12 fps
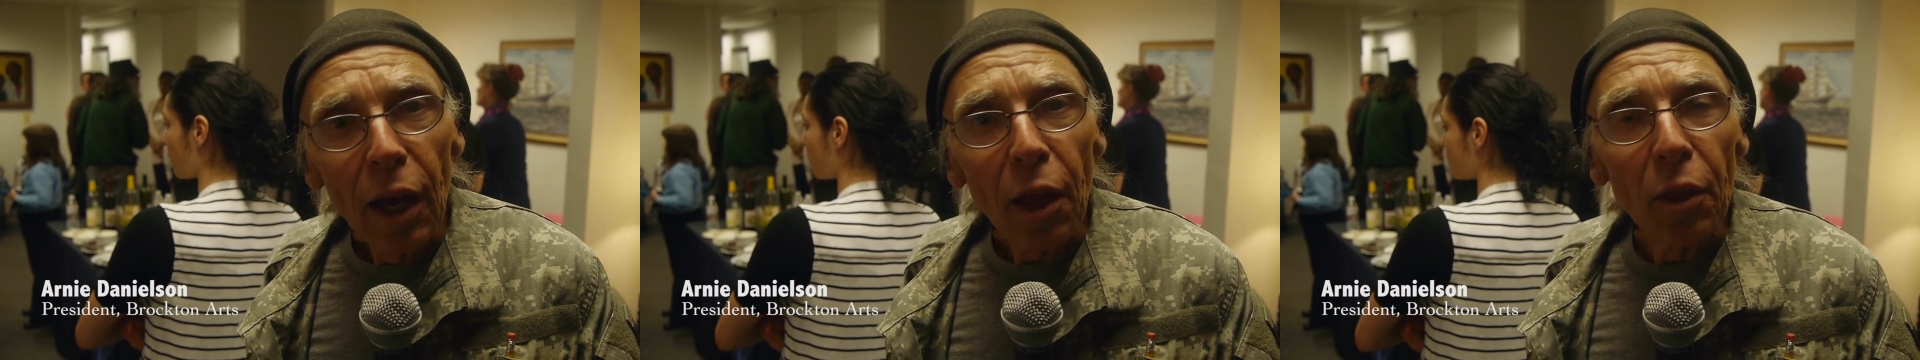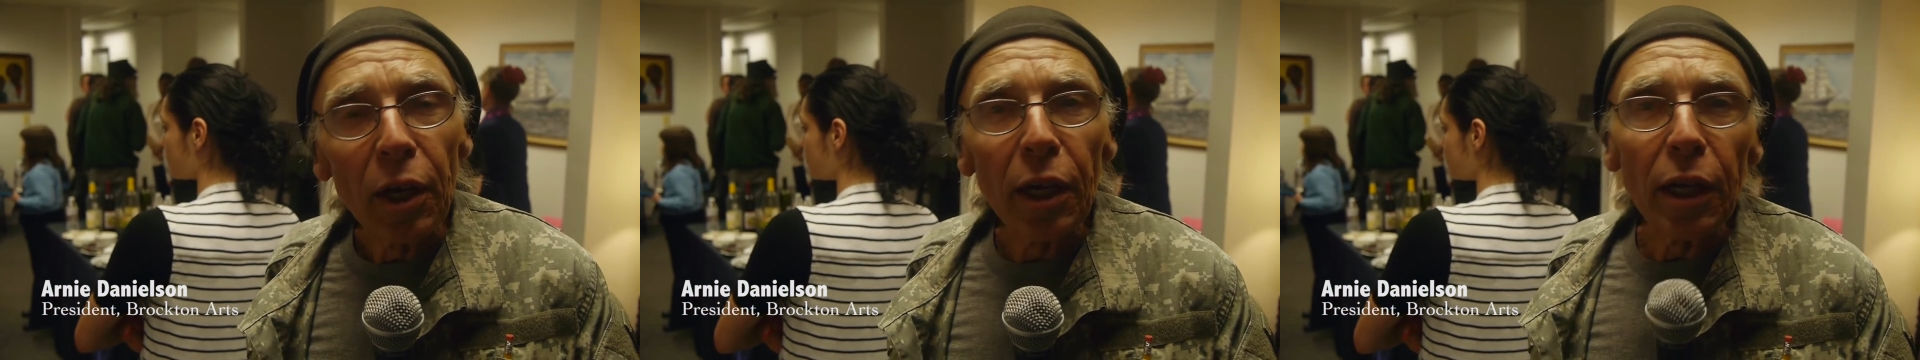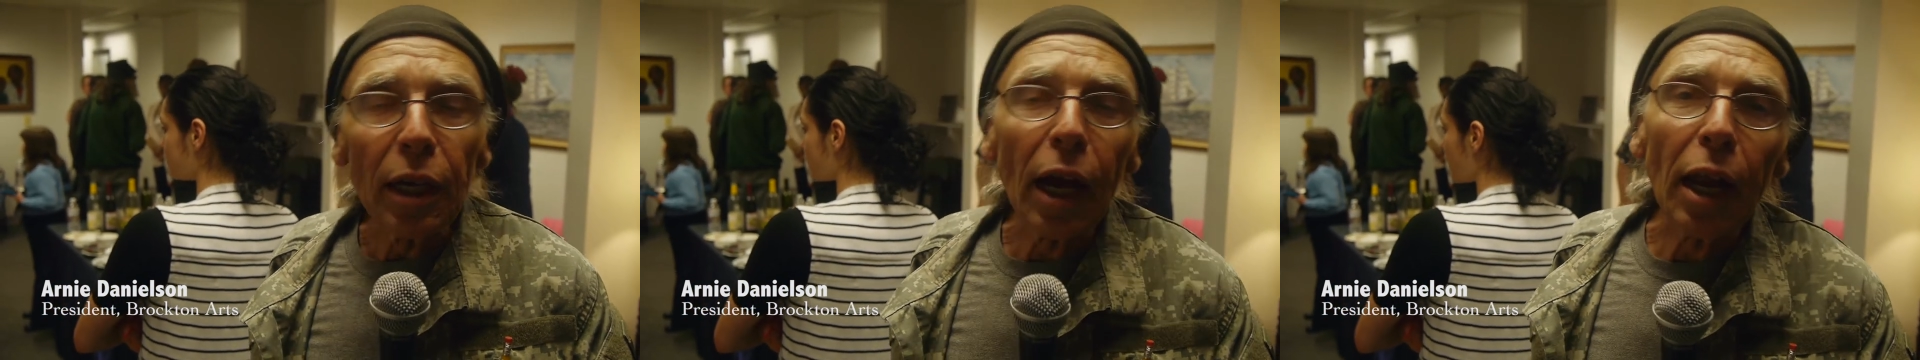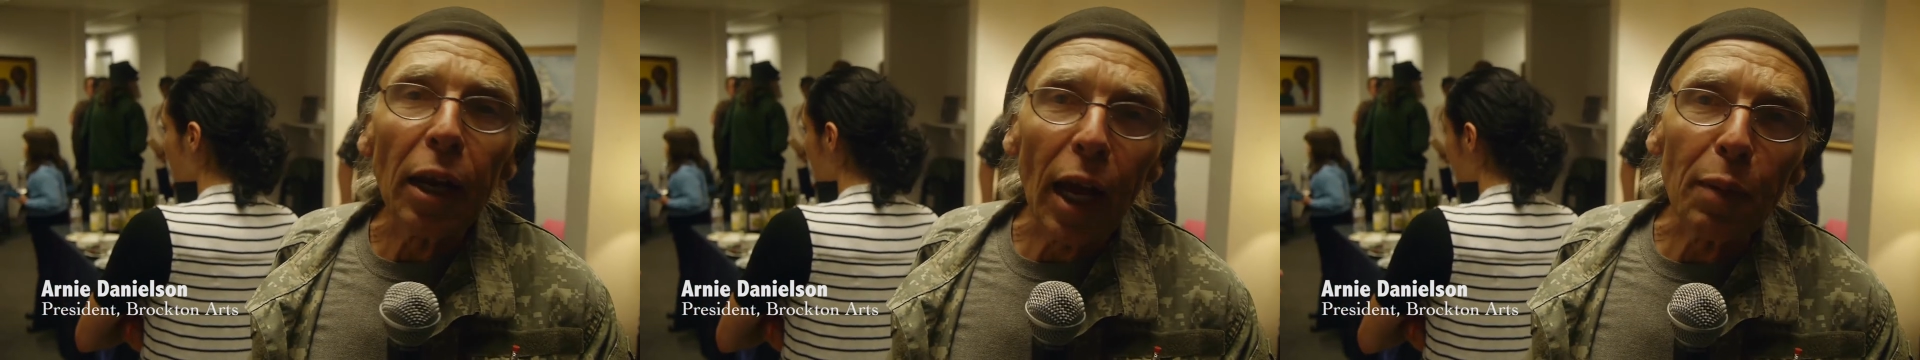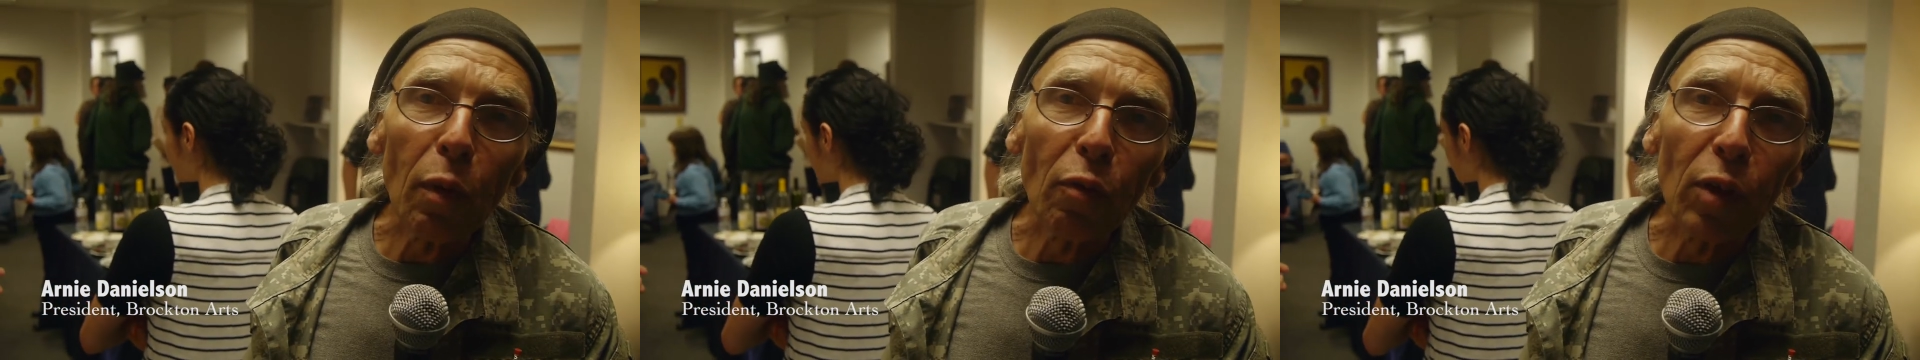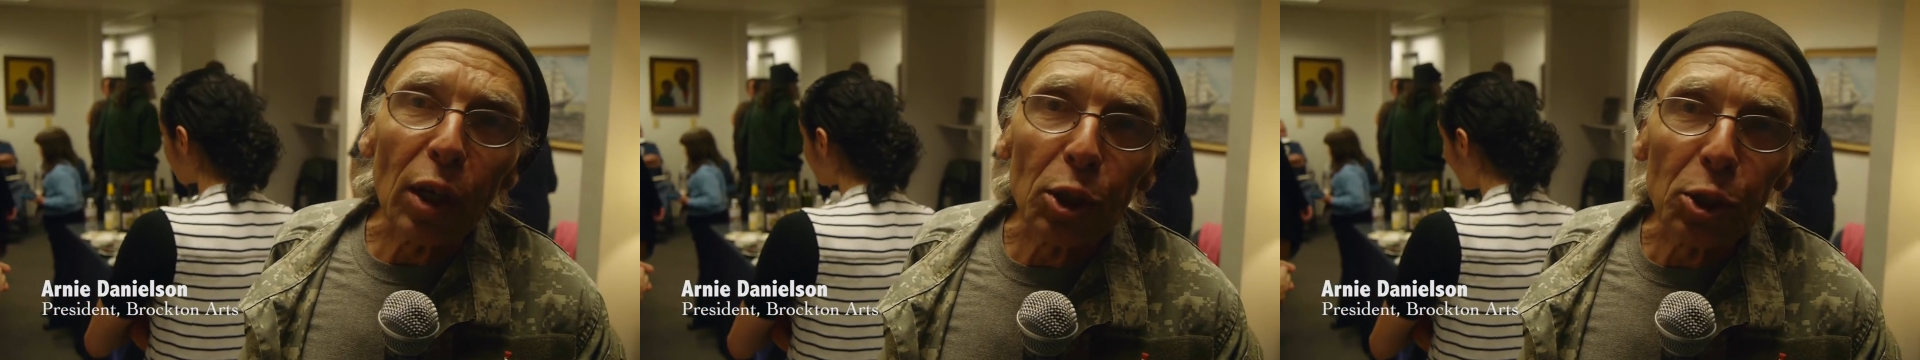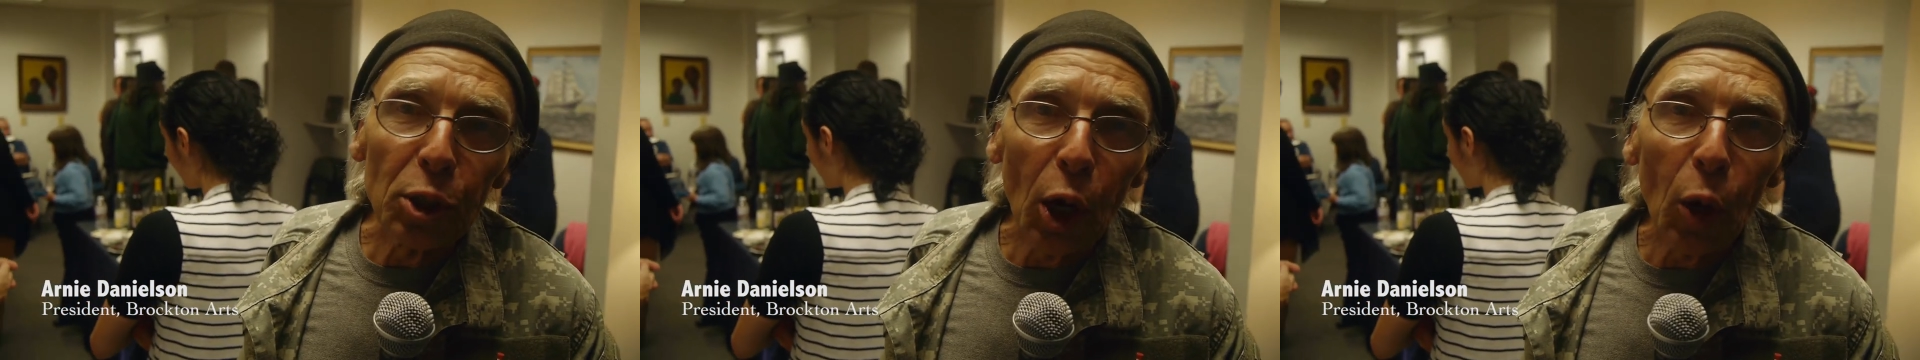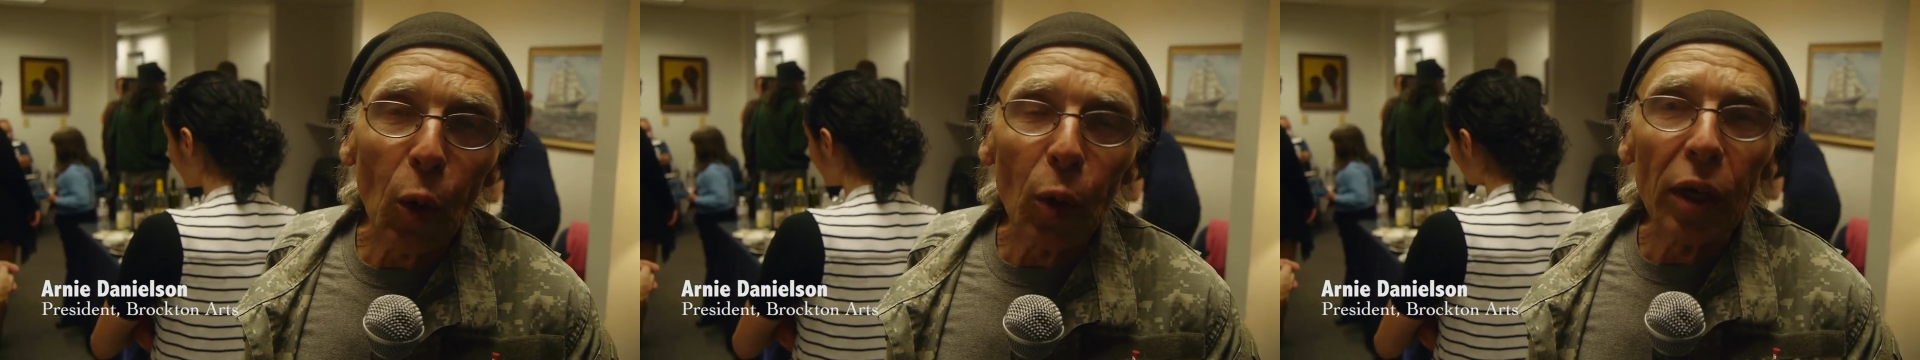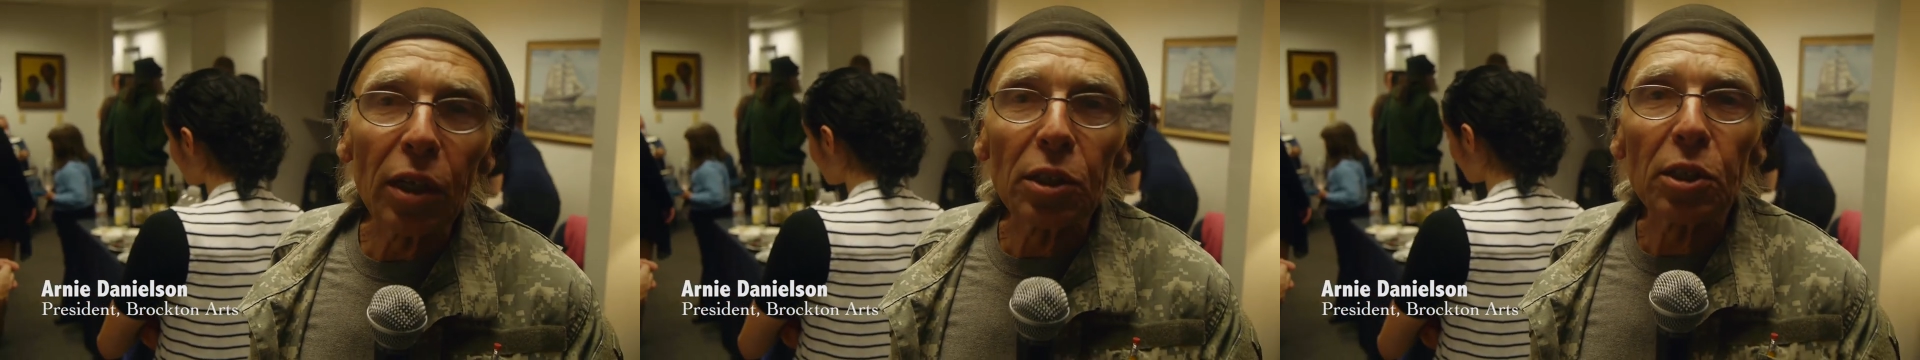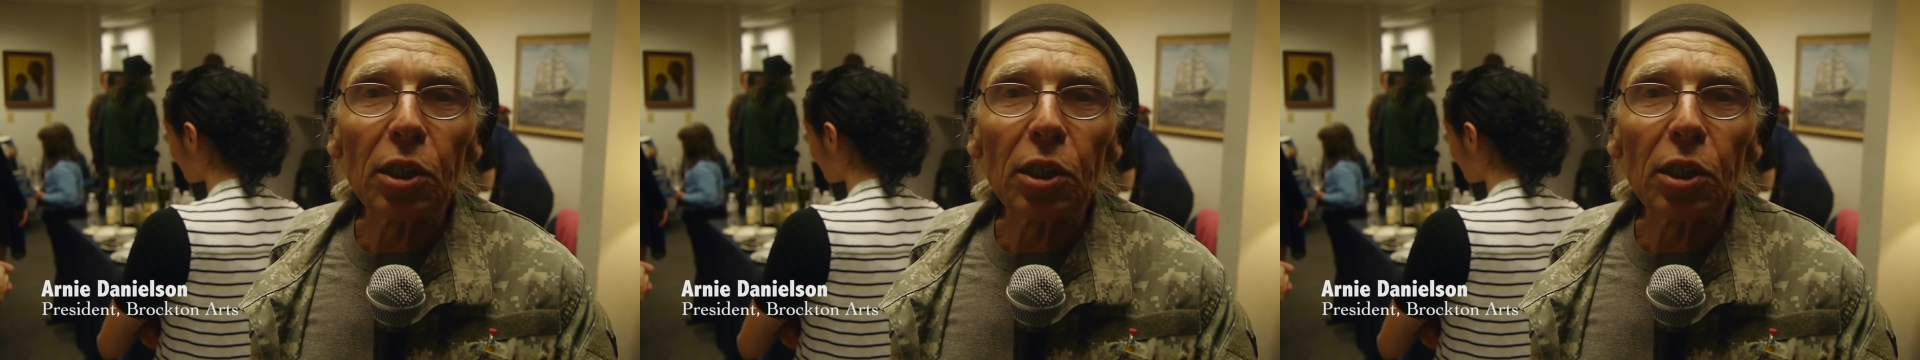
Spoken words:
The name of this show is